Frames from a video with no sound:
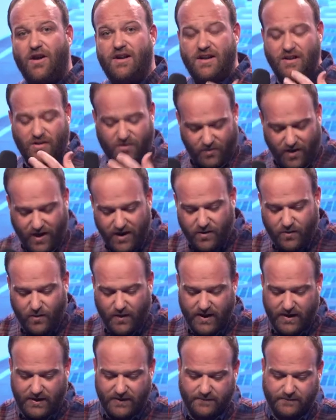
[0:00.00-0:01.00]
in a greater
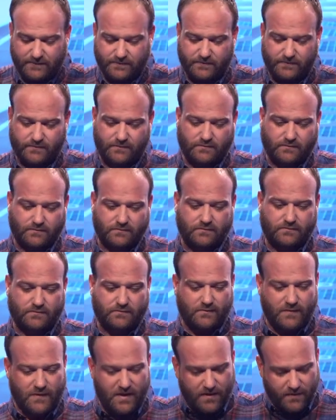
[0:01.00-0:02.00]
way.
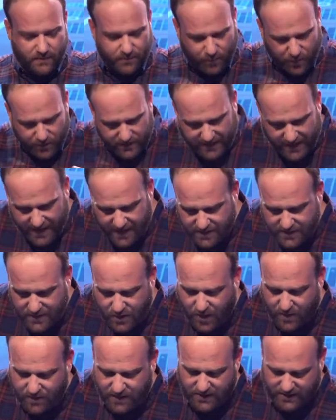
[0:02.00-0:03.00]
Put down
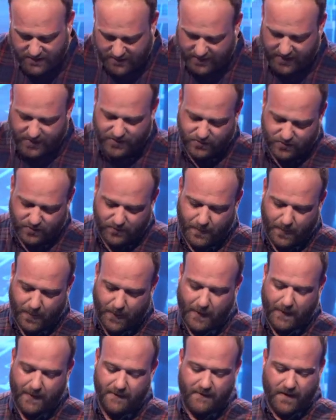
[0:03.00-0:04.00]
time in your schedule.
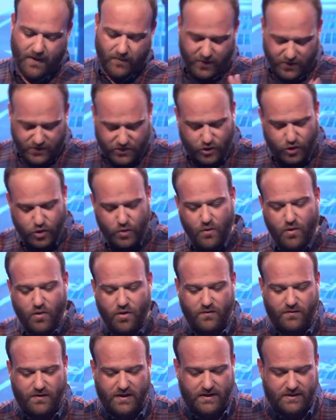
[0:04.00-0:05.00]
I've got two
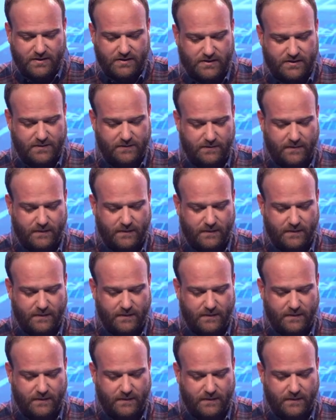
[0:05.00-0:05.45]
more of these,